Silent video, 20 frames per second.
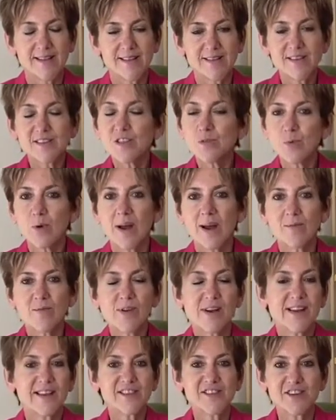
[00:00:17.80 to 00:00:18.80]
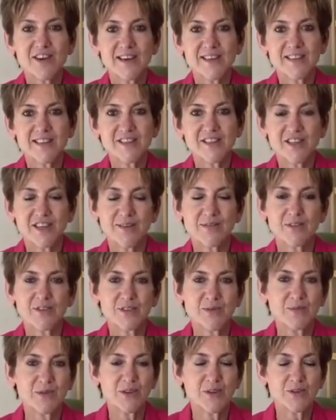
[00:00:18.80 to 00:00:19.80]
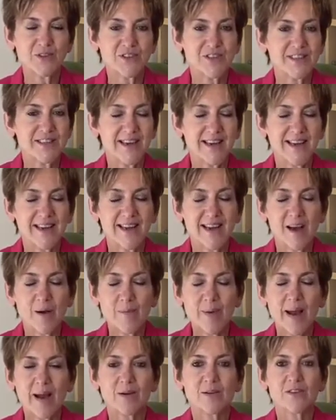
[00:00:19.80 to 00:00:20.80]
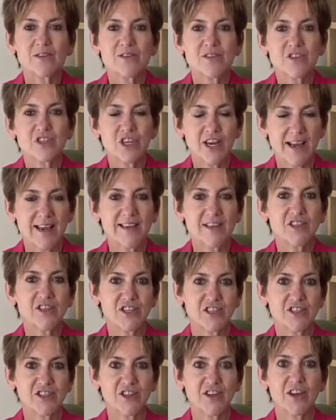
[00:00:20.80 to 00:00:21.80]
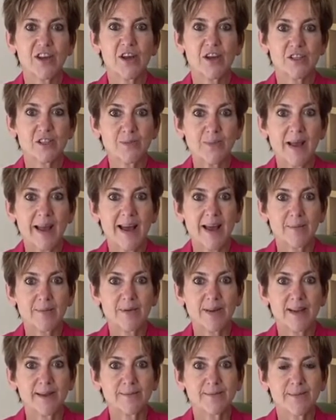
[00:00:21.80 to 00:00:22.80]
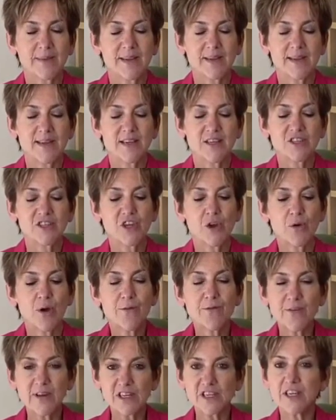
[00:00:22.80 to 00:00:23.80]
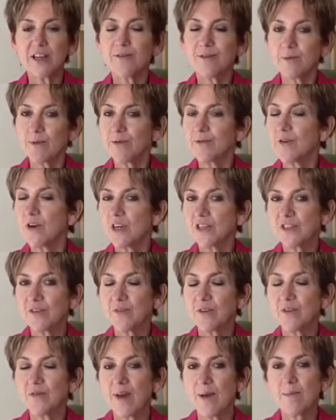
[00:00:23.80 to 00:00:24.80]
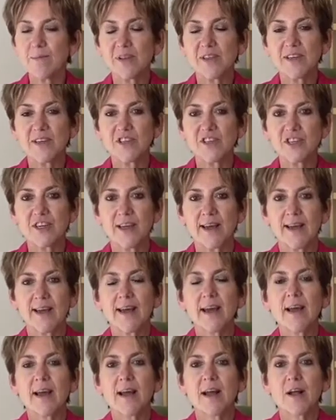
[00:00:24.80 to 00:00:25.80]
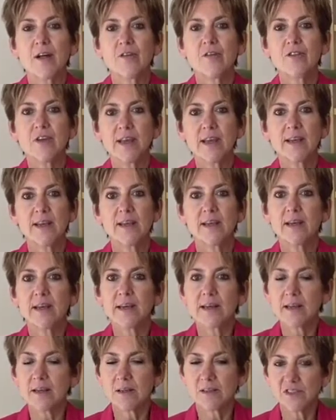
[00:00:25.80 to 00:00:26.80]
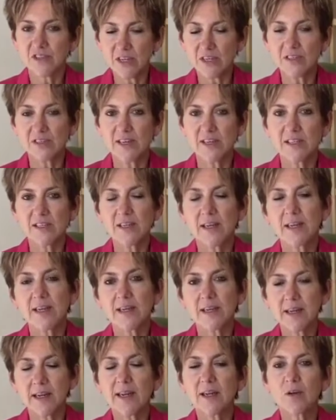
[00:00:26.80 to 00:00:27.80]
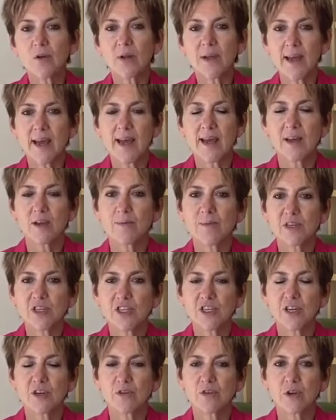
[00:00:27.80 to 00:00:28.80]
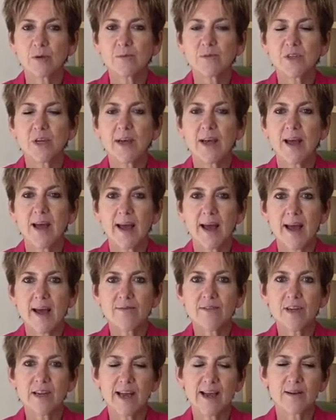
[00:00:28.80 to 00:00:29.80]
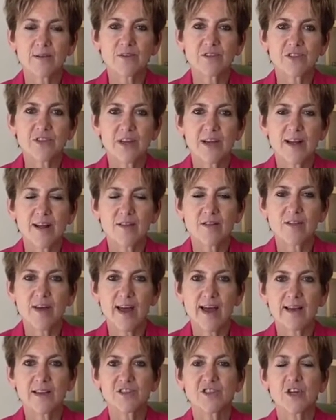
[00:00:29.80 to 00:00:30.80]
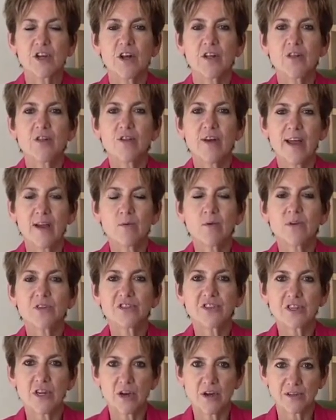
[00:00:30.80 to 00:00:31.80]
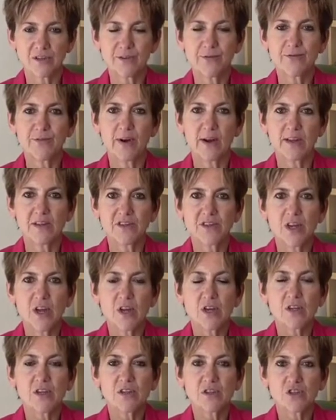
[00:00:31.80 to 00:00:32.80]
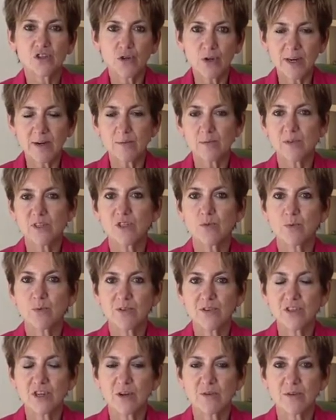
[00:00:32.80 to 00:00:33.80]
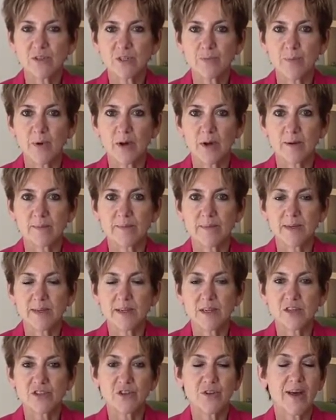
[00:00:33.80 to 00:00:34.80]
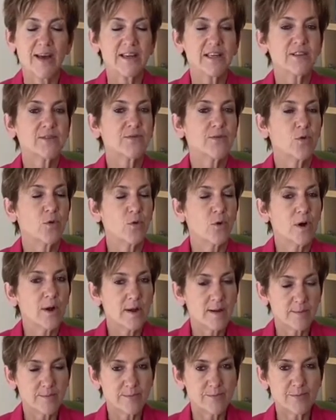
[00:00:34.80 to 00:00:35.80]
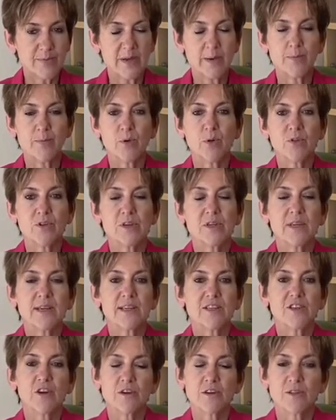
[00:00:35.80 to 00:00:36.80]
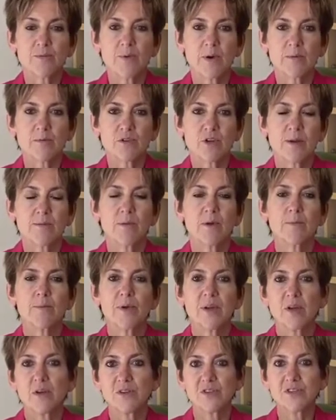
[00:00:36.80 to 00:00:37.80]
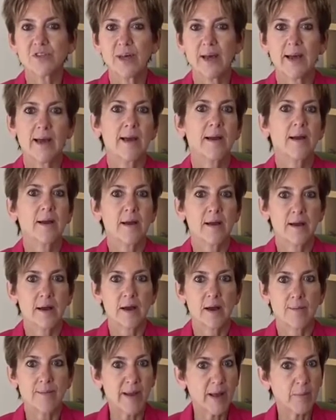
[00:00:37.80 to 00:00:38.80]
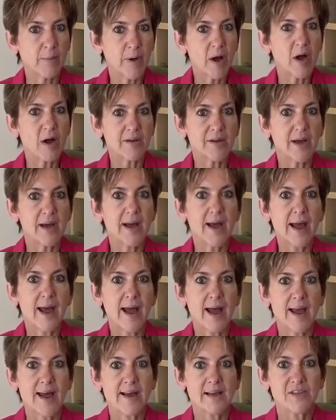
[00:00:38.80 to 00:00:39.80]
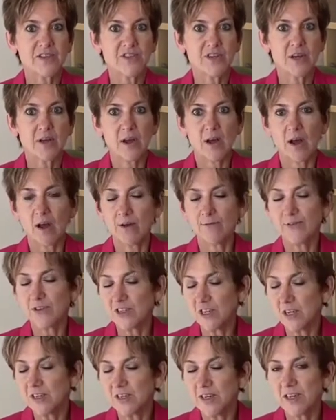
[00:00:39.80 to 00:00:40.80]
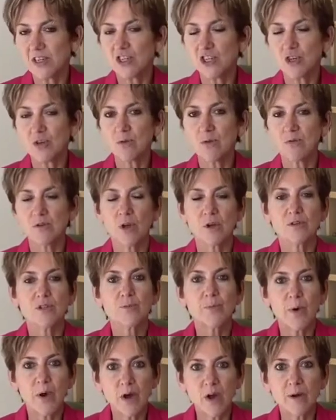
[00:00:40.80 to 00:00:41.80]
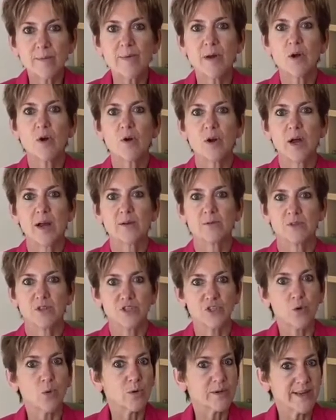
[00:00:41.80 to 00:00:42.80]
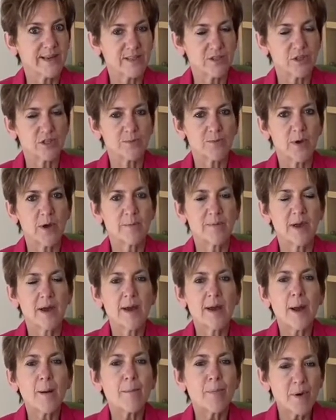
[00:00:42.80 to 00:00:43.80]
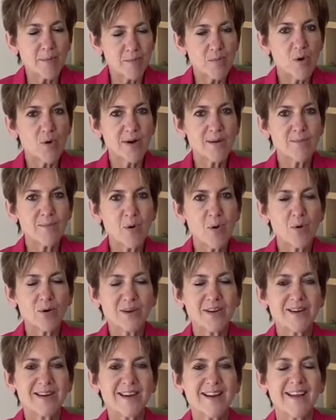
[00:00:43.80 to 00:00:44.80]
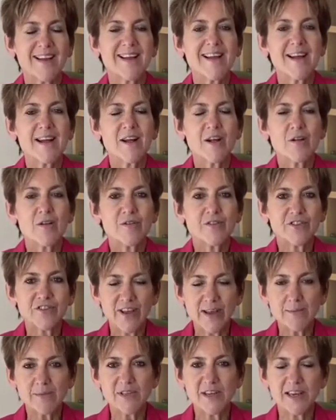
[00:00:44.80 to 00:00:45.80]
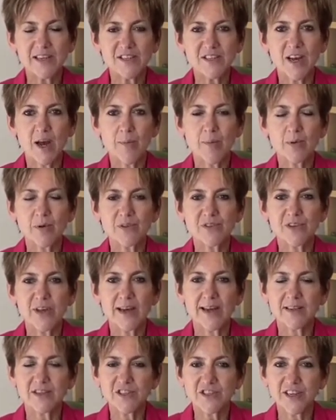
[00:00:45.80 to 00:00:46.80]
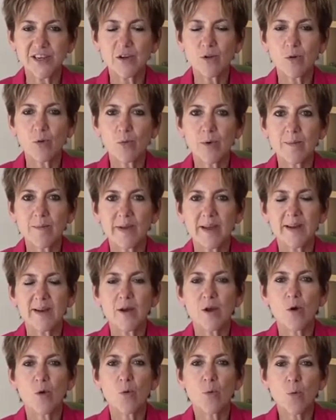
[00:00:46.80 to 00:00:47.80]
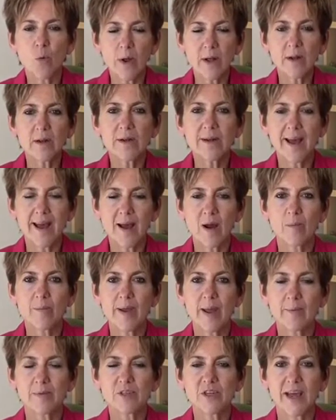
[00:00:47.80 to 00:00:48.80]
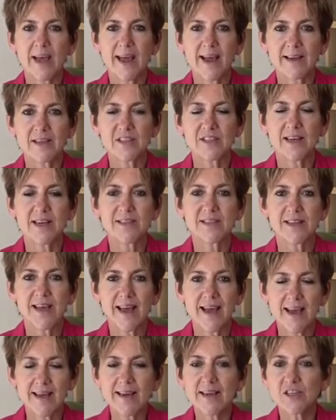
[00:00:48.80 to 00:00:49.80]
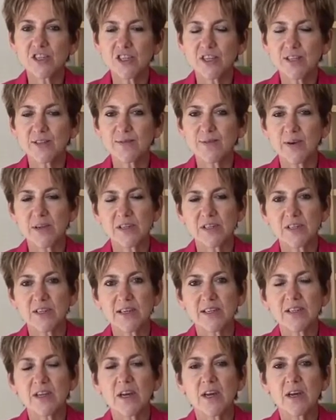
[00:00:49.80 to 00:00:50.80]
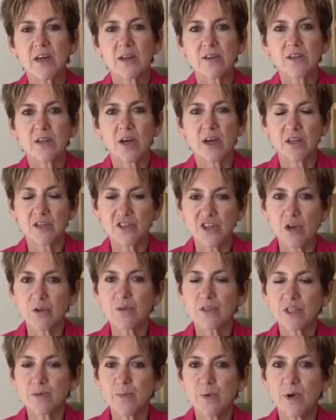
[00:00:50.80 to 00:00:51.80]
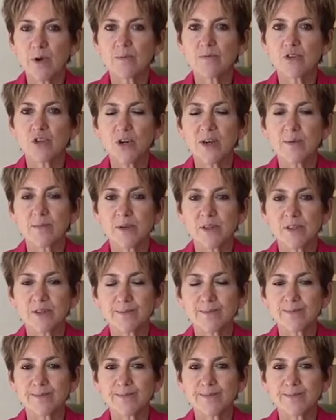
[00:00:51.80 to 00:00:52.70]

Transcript: This is why I'm really excited to give you some news today about the changes that are going to be happening. So officially from the 1st of November this year, the Sussex Clinical Care Commissioning Groups have announced that they will start to fund treatments with donor sperm. So that is for people that need donor sperm treatment because their male partner has a fertility issue, no sperm, which is called azoospermia. But more importantly, same-sex couples and single women will now be able to access NHS-funded donor sperm treatment.